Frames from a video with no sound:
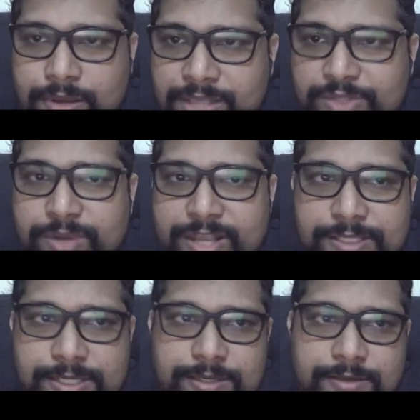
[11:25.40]
As you can
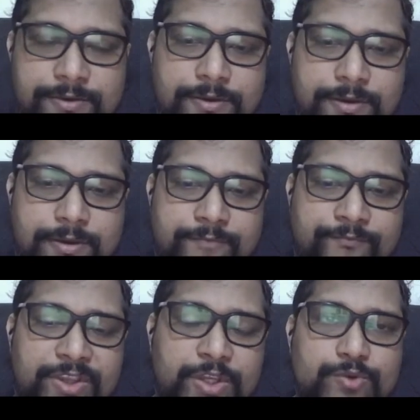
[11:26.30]
see,
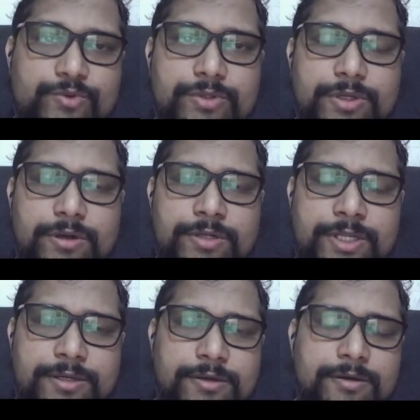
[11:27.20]
we use
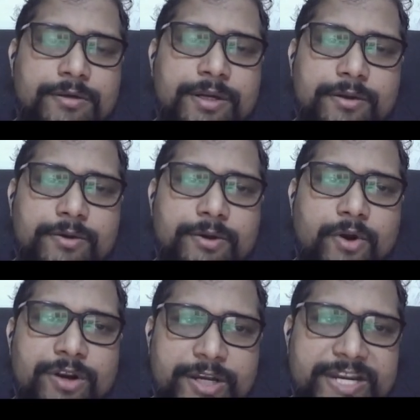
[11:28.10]
the
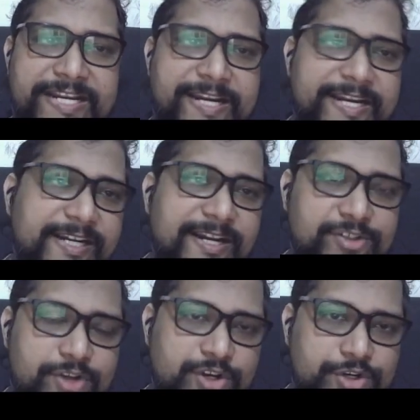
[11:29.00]
concrete in
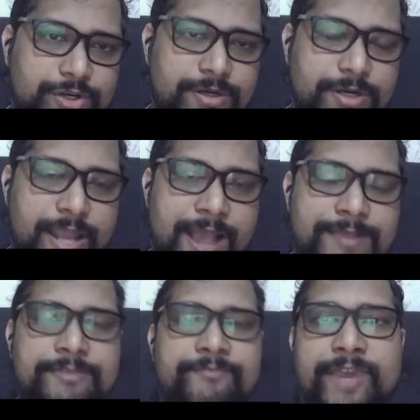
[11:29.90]
construction
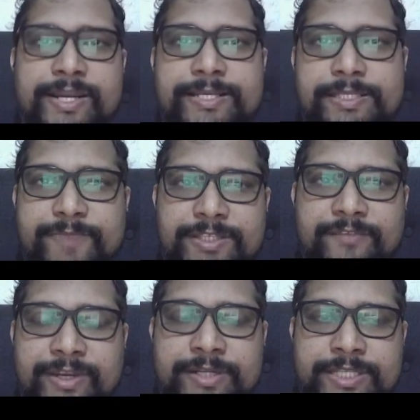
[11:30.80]
has a very
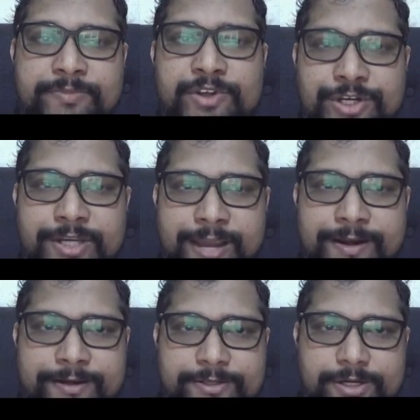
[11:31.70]
specific dispersion
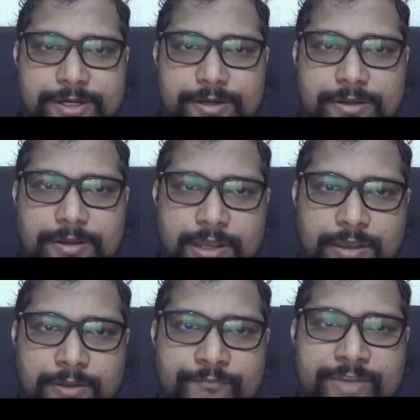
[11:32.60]
characteristic,
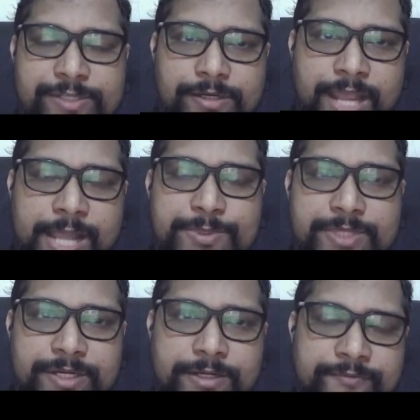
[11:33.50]
which
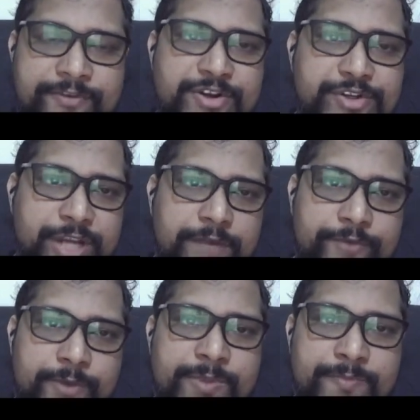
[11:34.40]
helps it differentiate
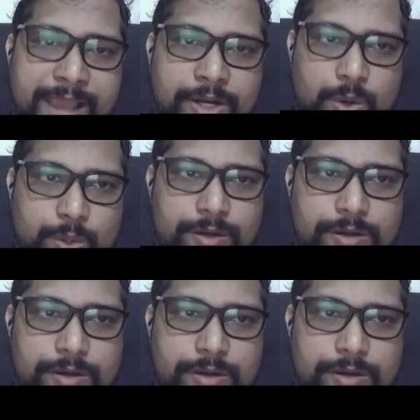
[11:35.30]
from the background.